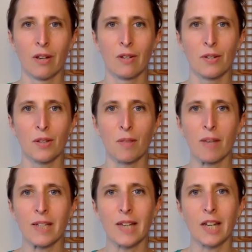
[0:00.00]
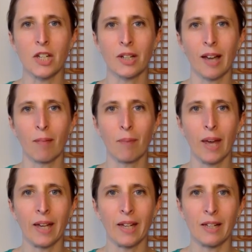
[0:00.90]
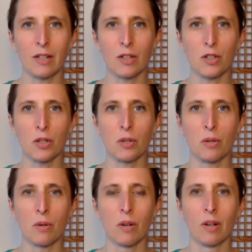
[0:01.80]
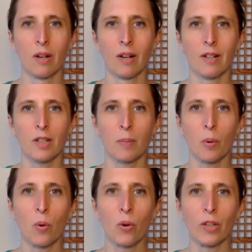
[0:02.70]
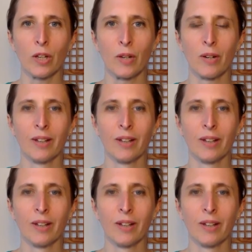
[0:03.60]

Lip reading: So the meditation campaign to support you.